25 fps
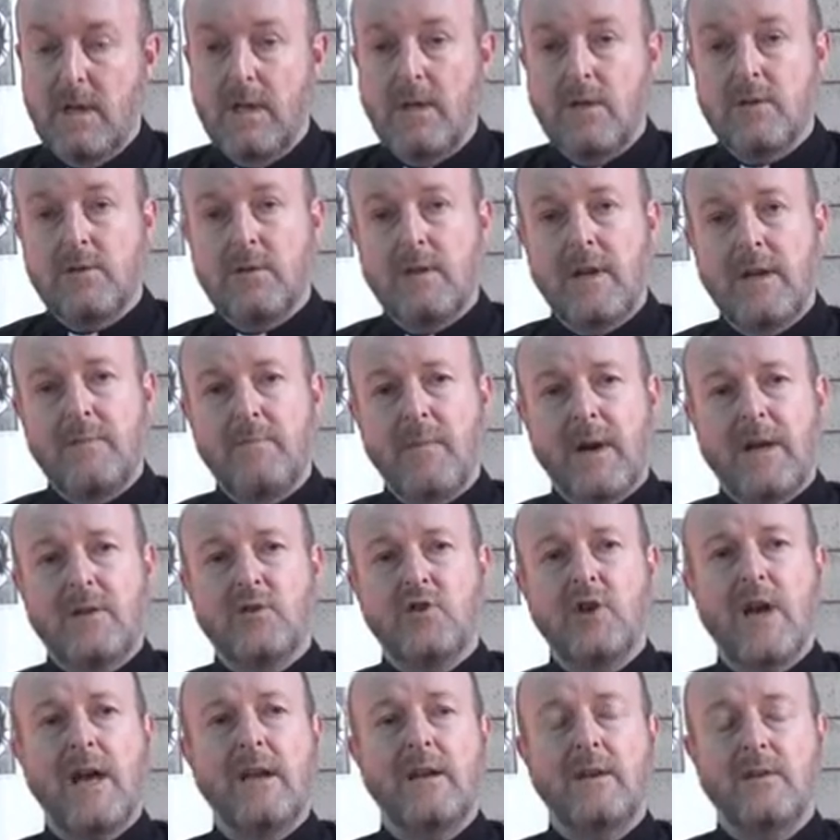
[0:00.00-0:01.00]
So let my
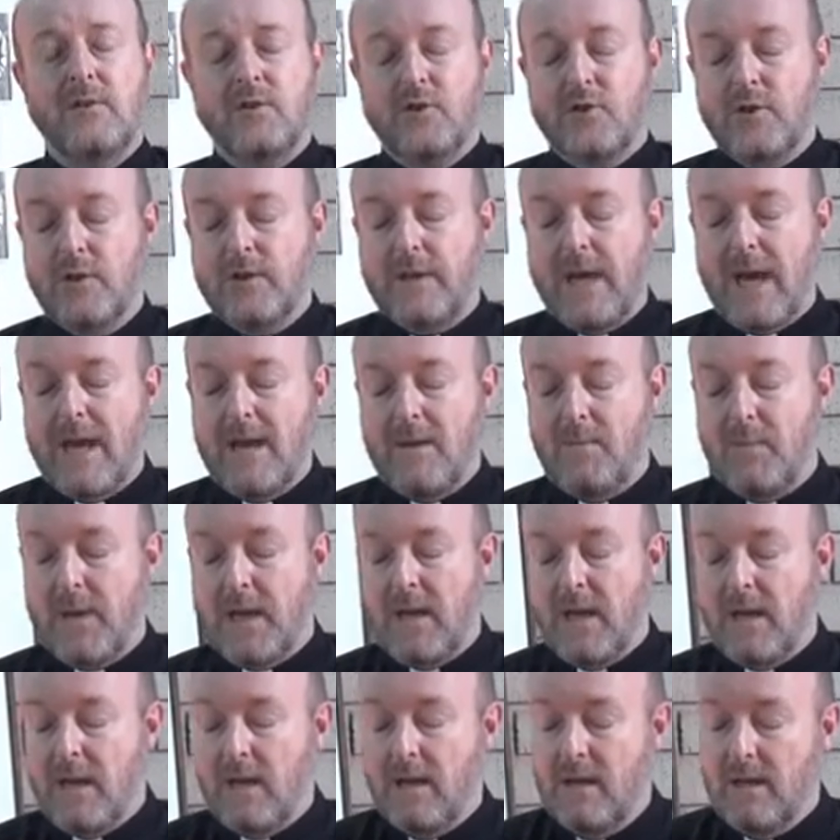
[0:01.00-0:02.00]
challenge today
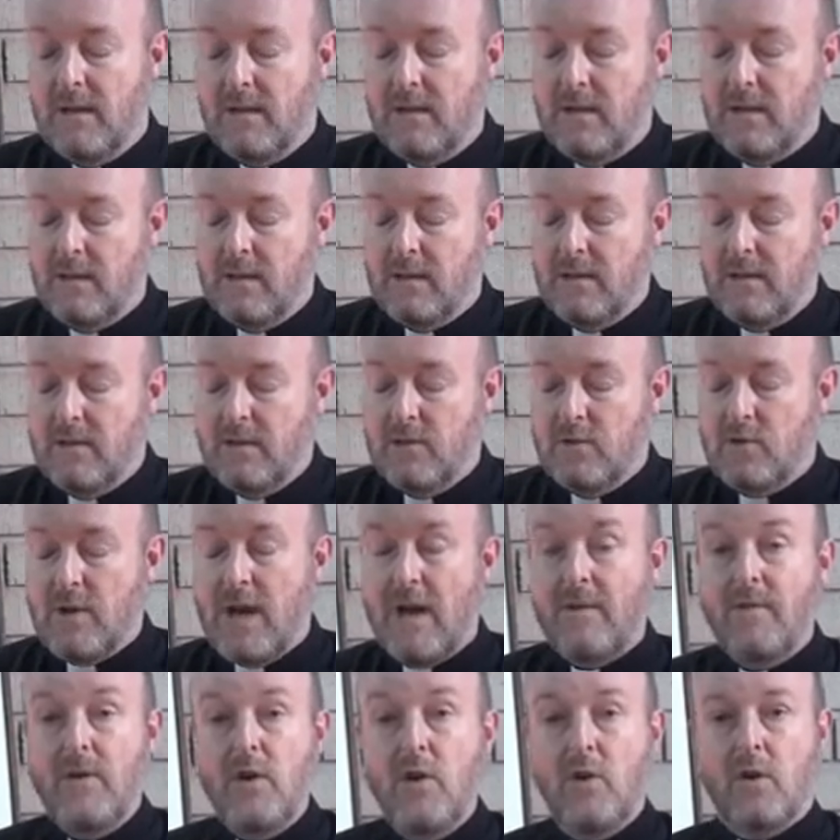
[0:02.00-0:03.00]
be to
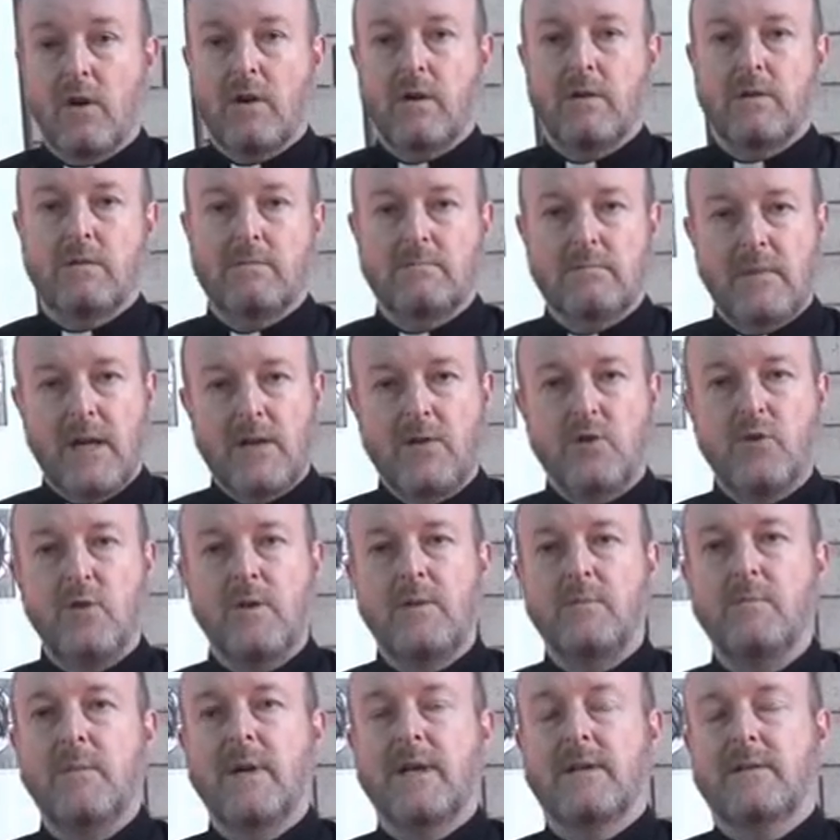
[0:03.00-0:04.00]
have a look and to
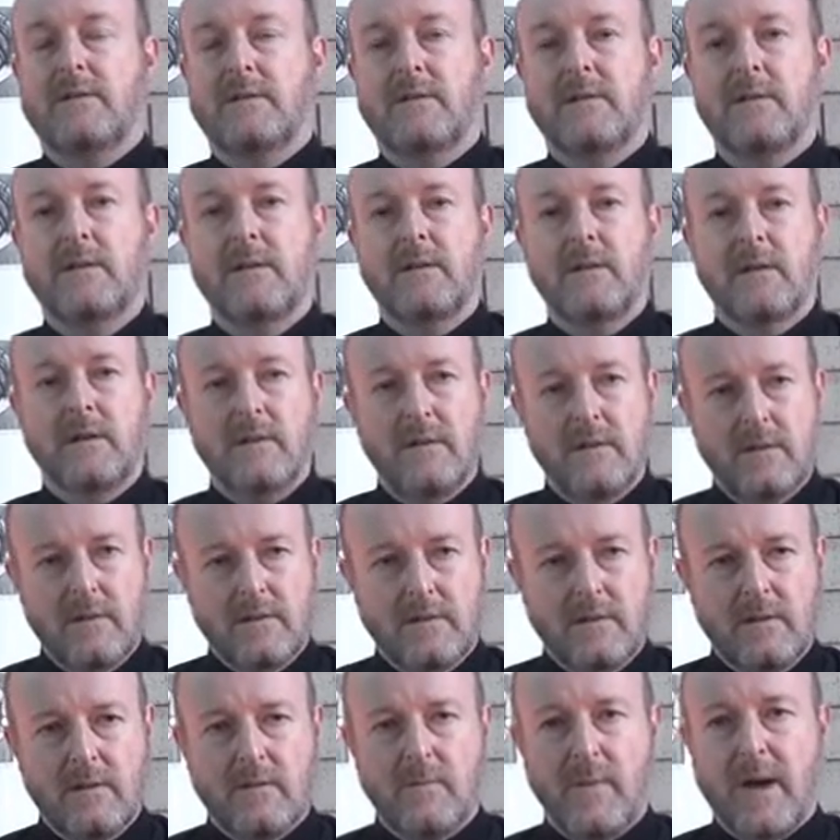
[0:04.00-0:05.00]
admit,
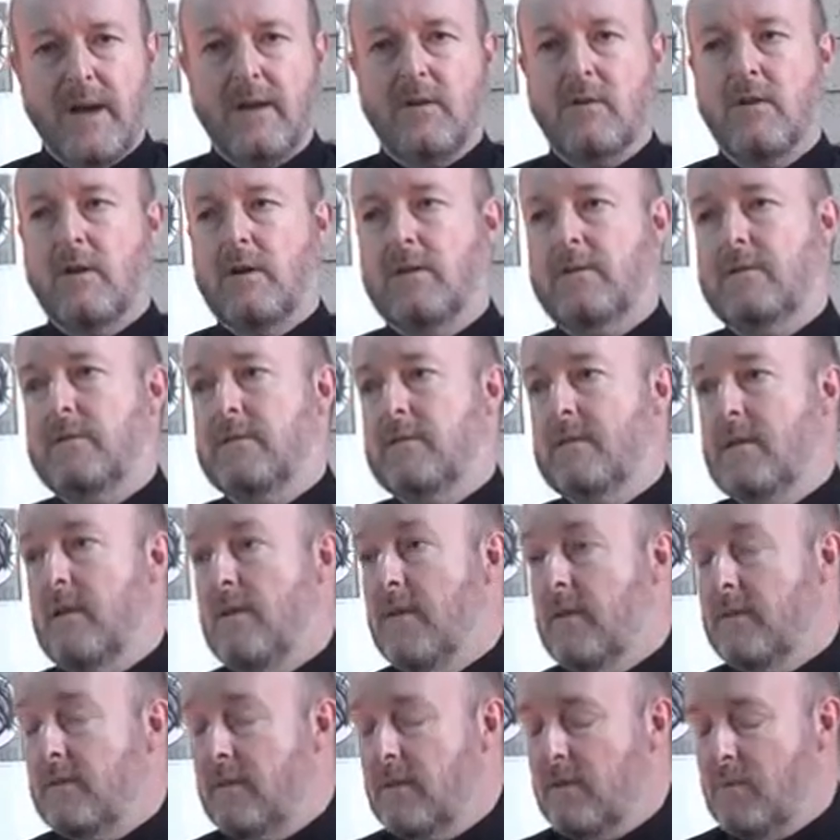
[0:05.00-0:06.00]
this is my cross,
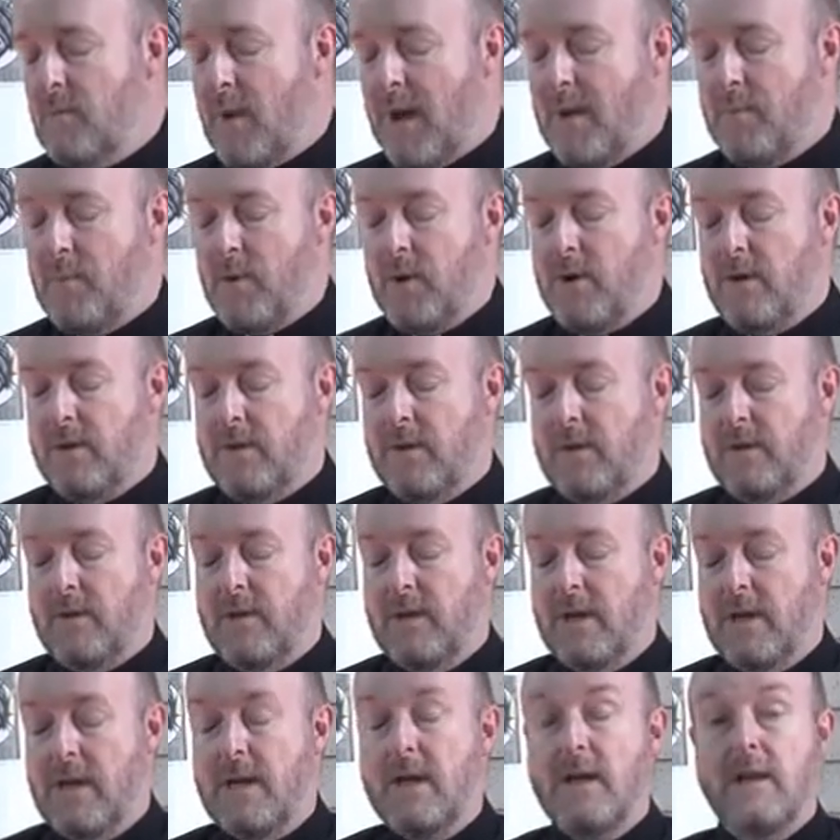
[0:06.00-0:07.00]
this is my burden,
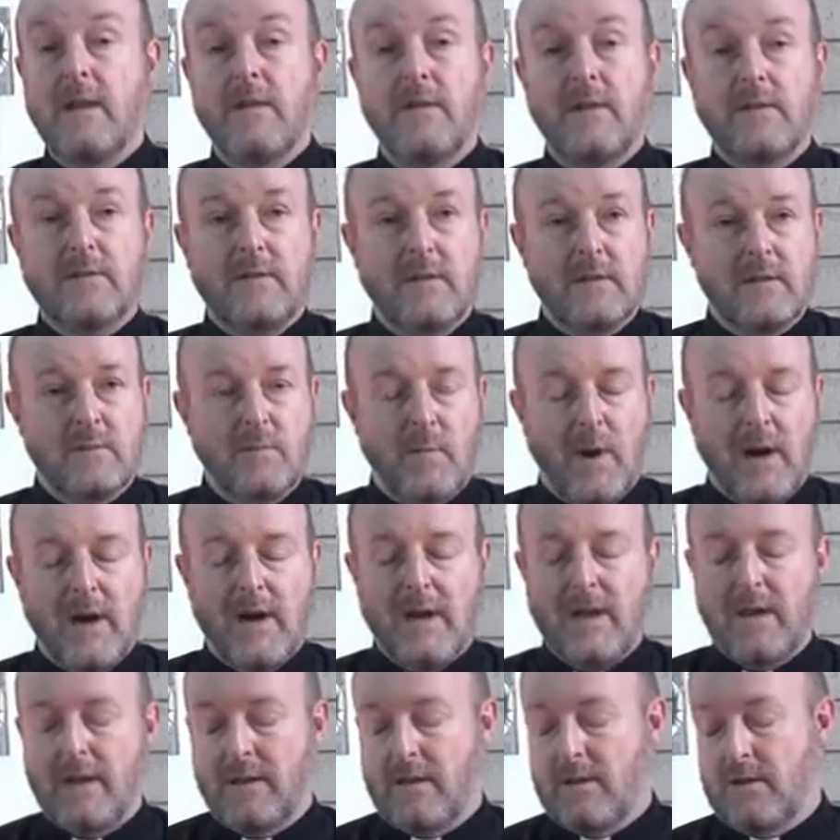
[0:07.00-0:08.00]
this is
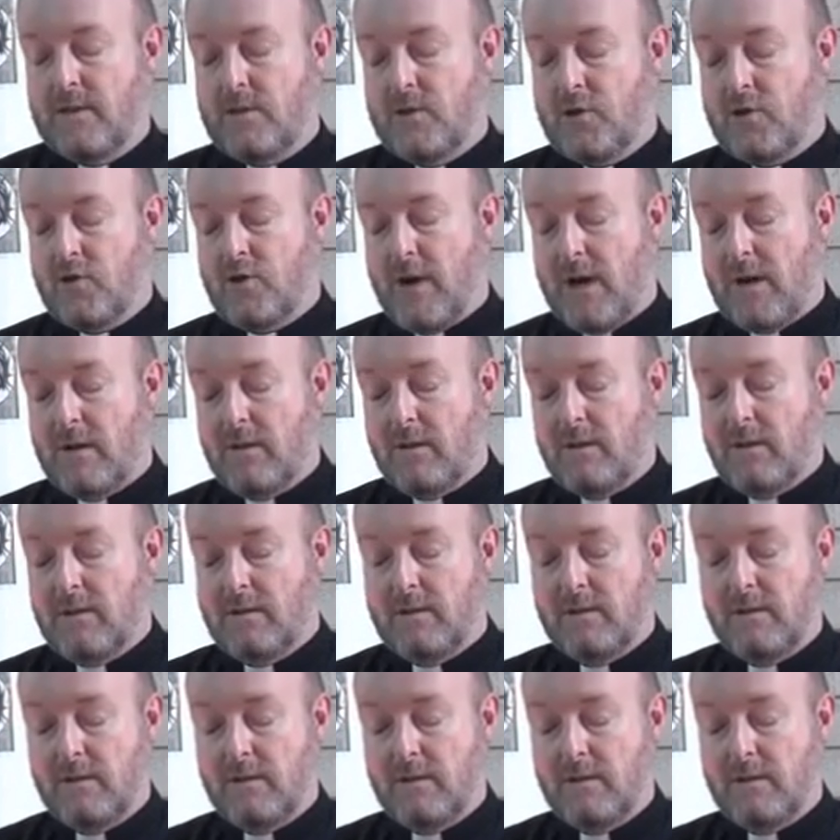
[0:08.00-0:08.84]
my struggle.